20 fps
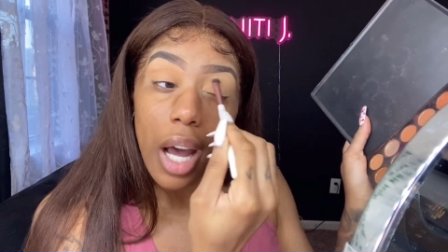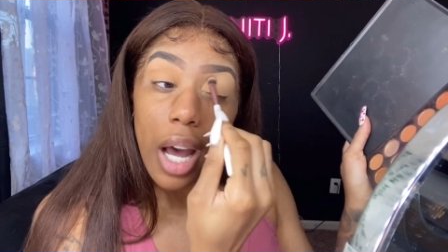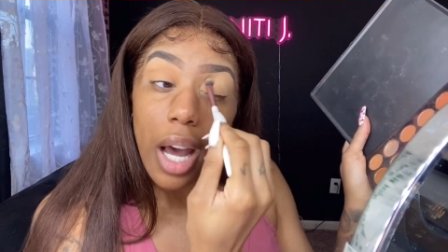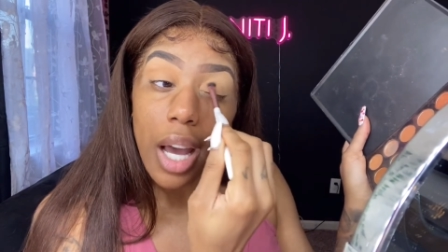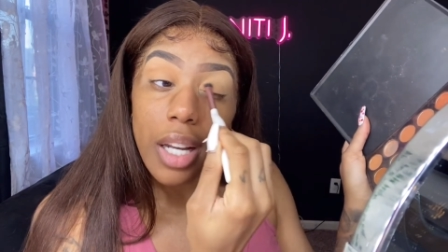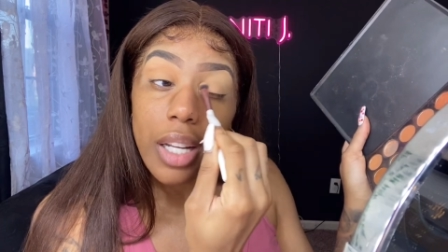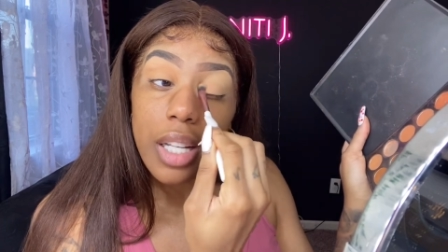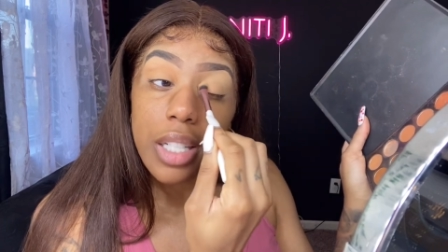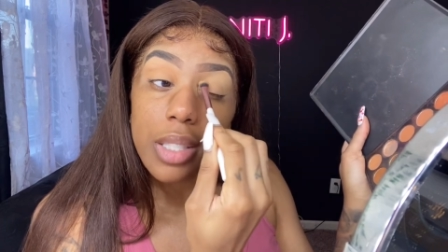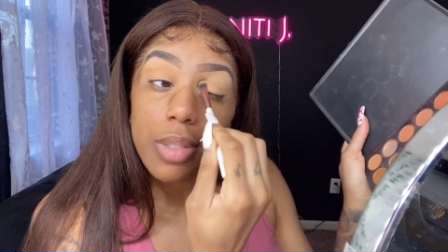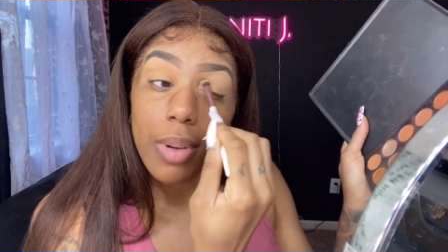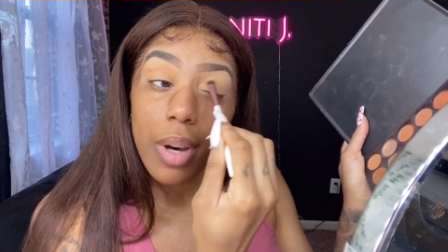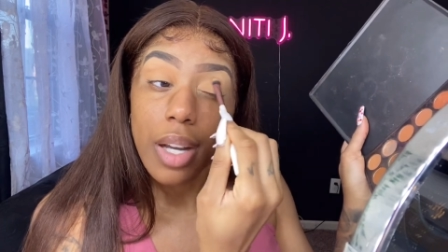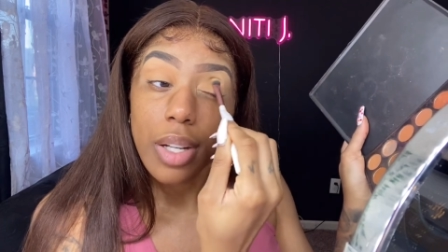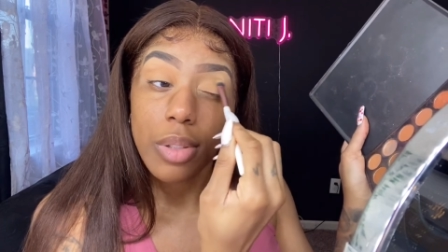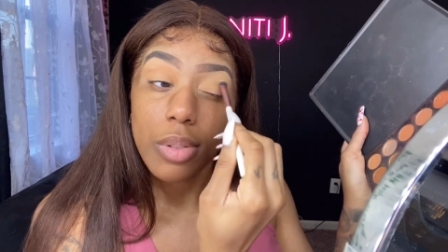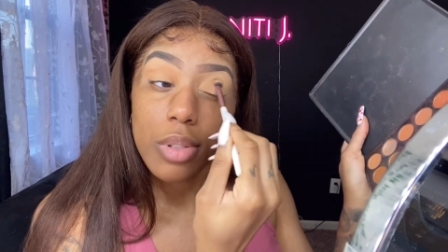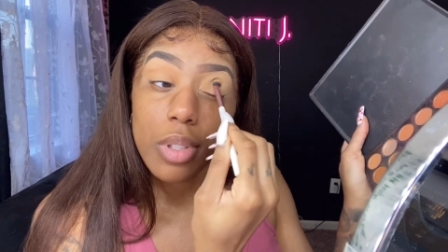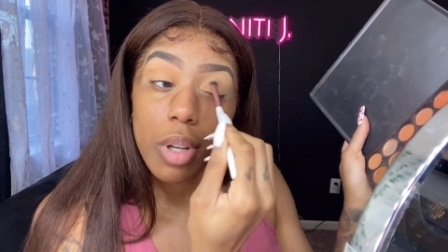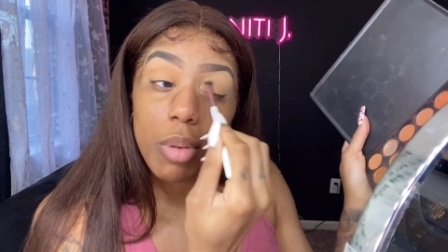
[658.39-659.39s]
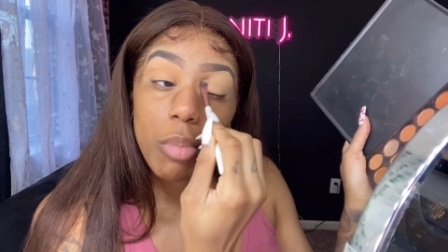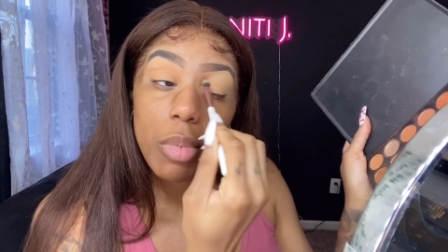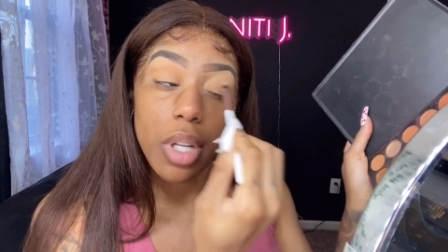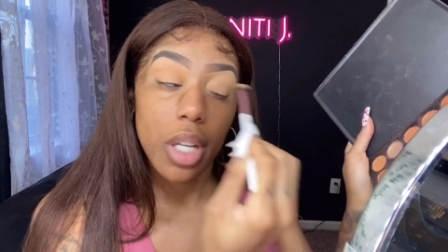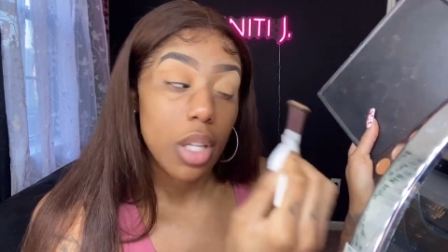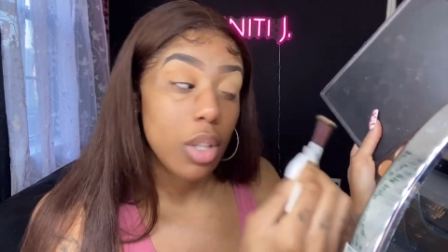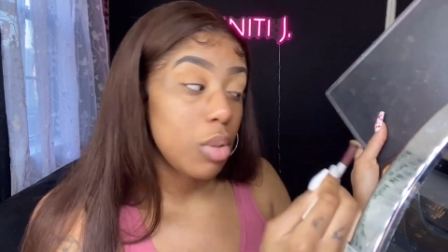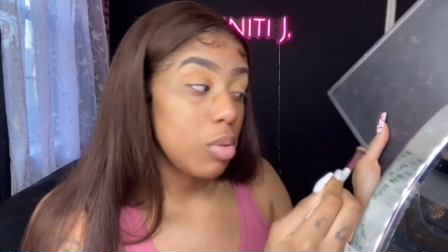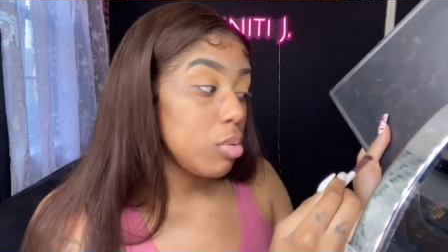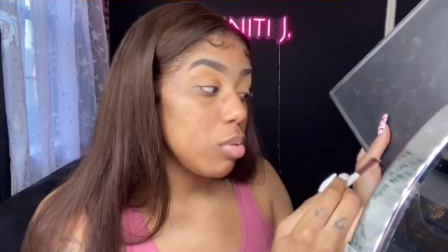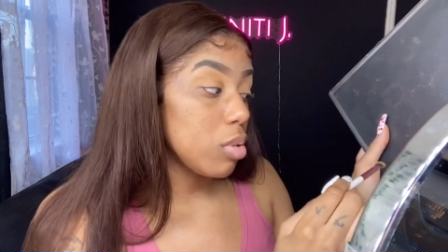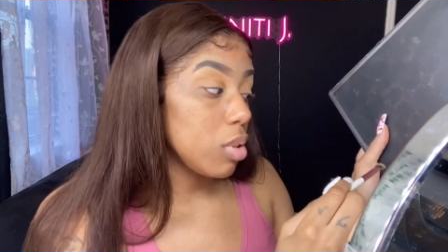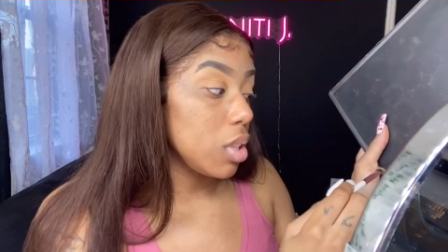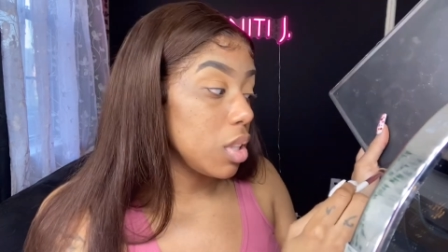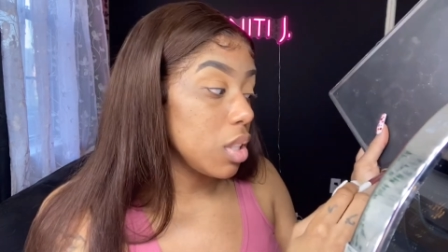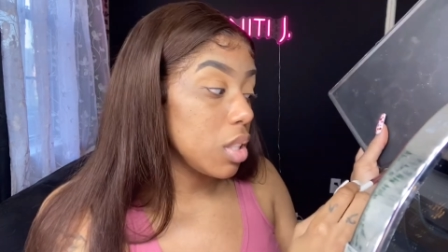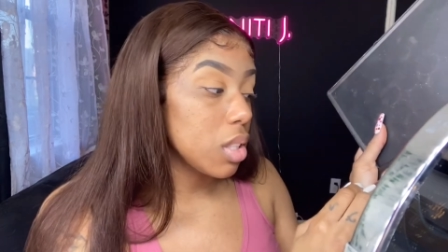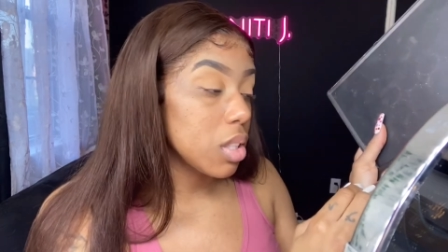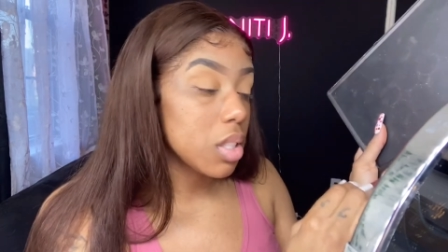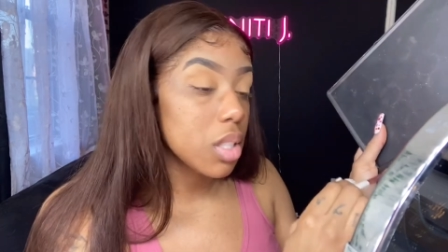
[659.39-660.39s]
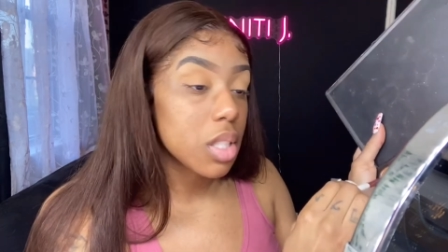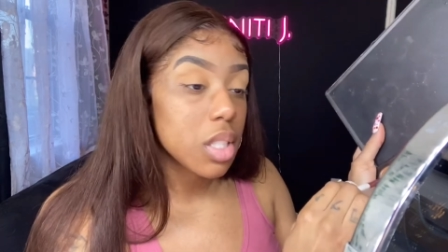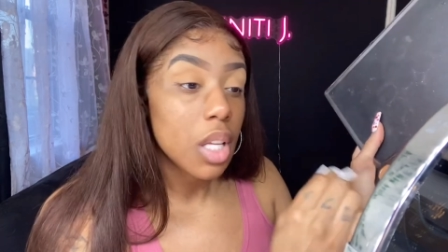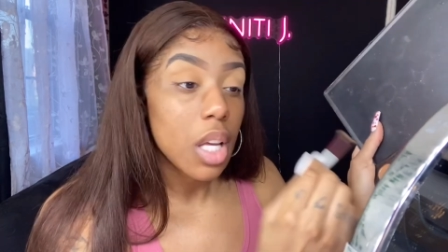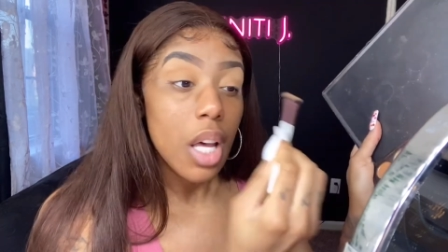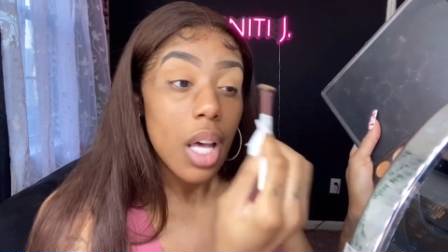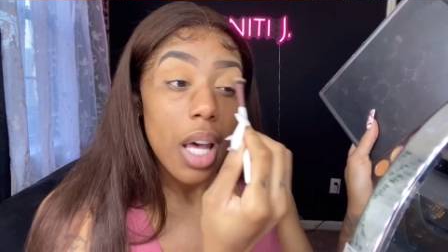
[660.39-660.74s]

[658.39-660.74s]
I, that's why I do so many nude looks.